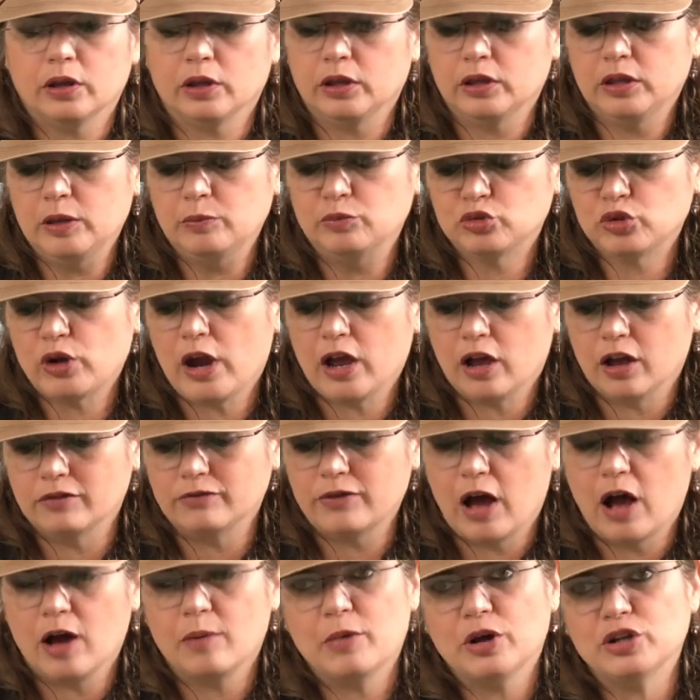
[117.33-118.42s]
keep track
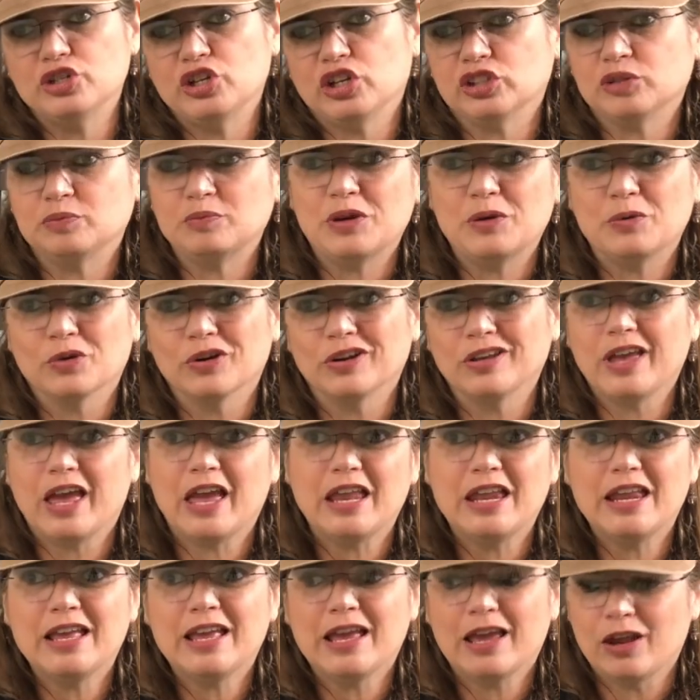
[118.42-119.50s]
of how much XP we're
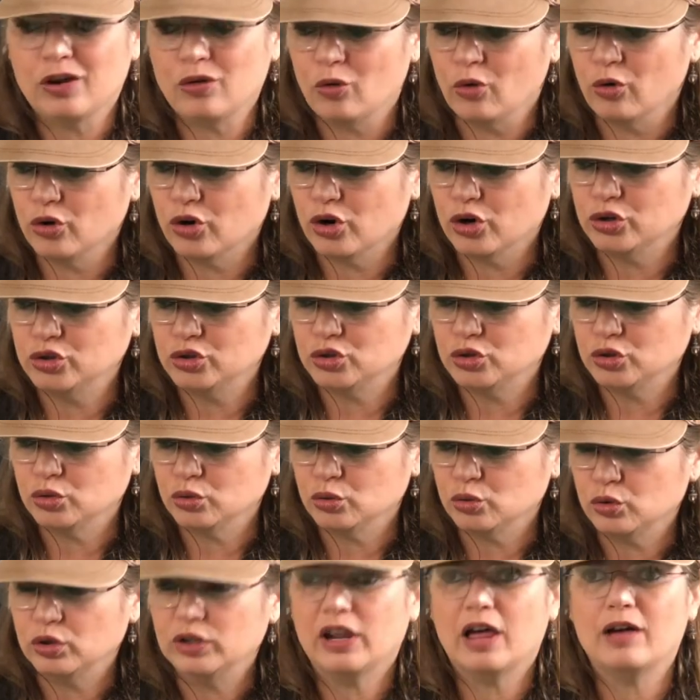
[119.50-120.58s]
gaining in order
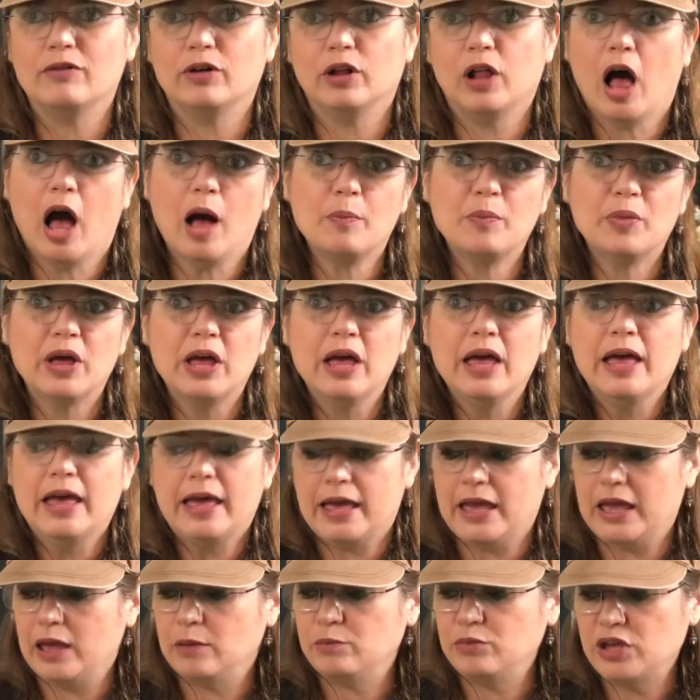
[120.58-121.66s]
to level up
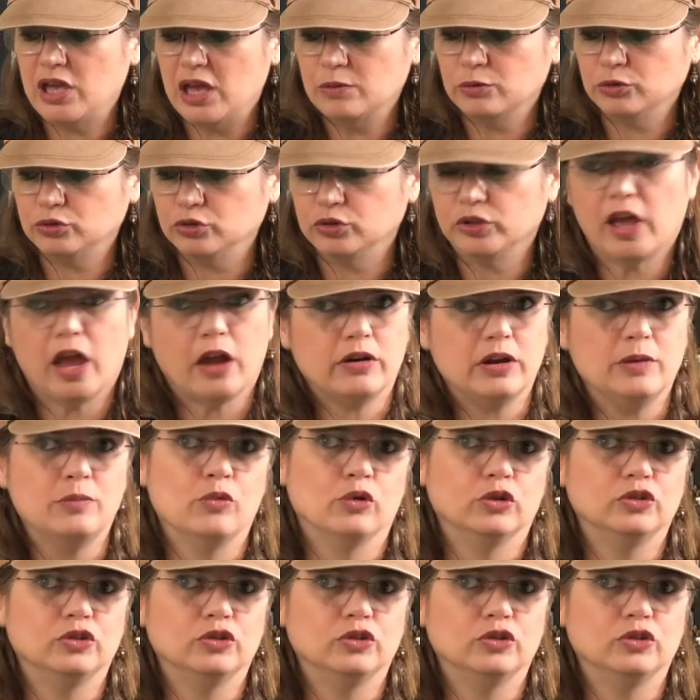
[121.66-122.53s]
and be able to carry more